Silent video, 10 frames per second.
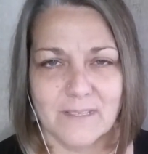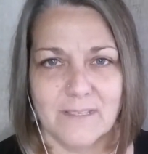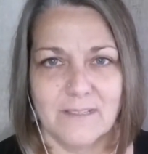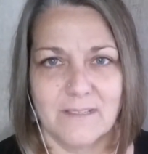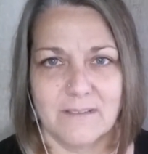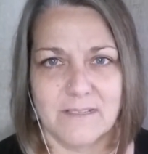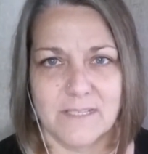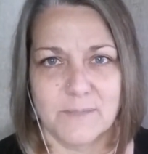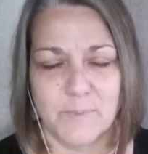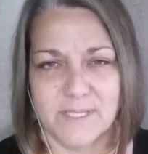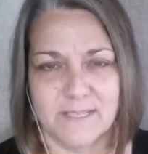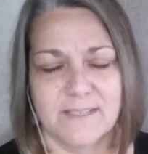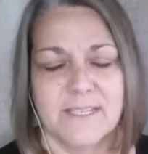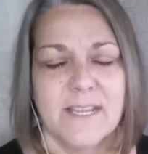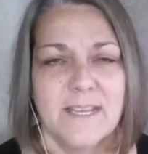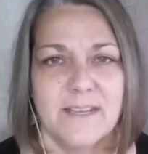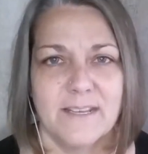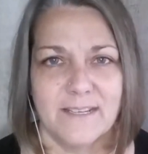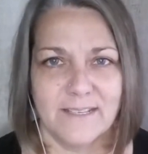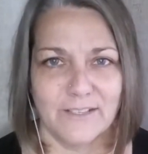business
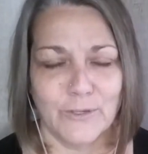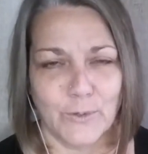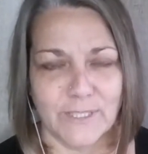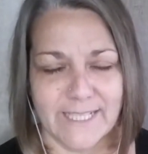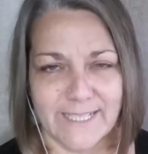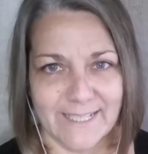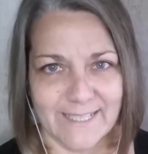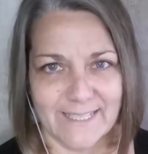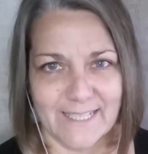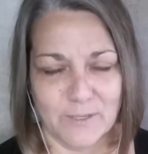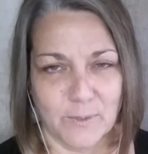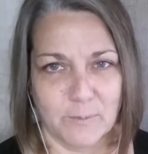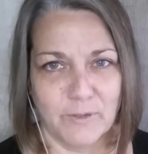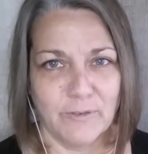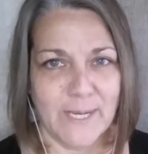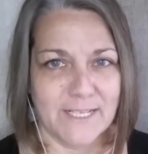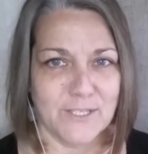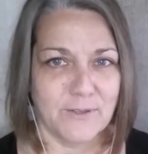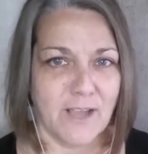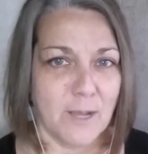locally, and he didn't want to move away. So
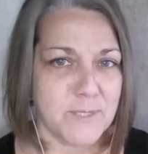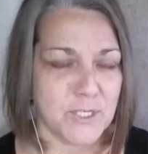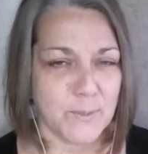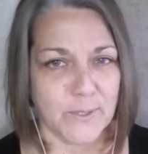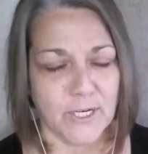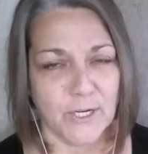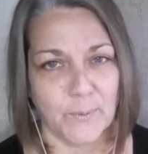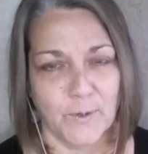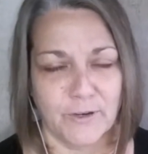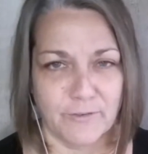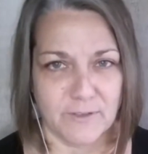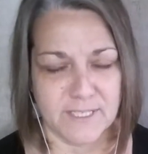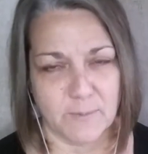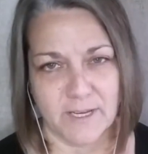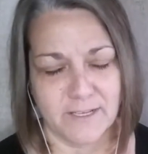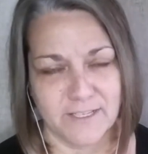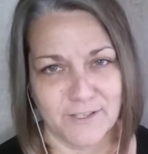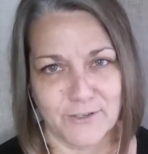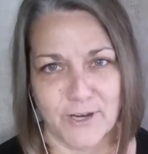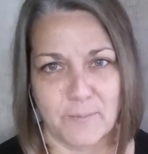the options were work for the
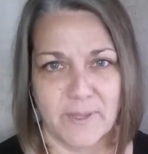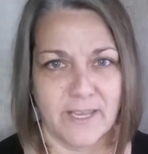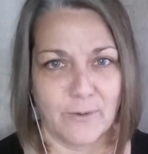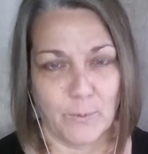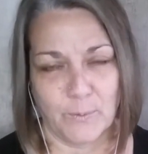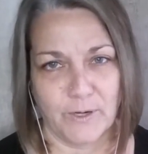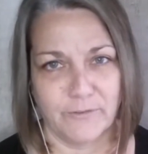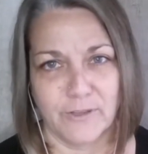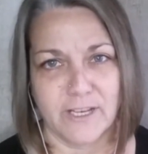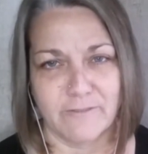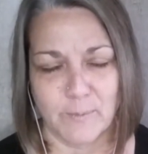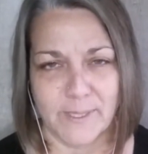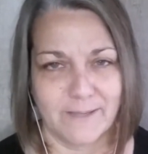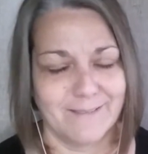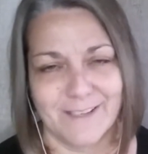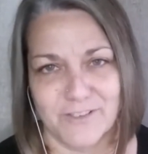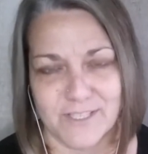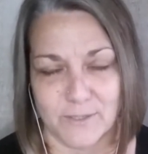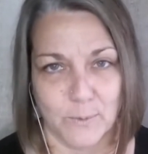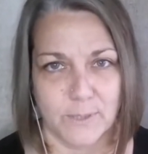semiconductor company or work for the government, and I just
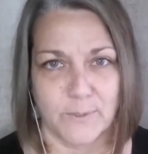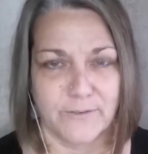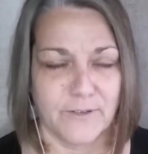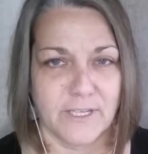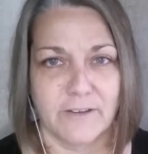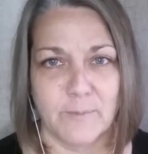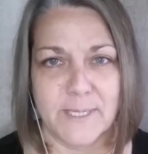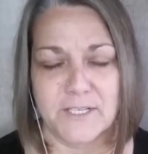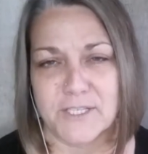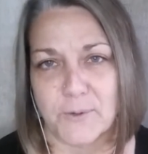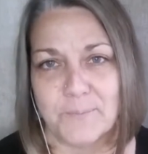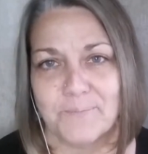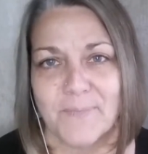didn't want to work for the government. So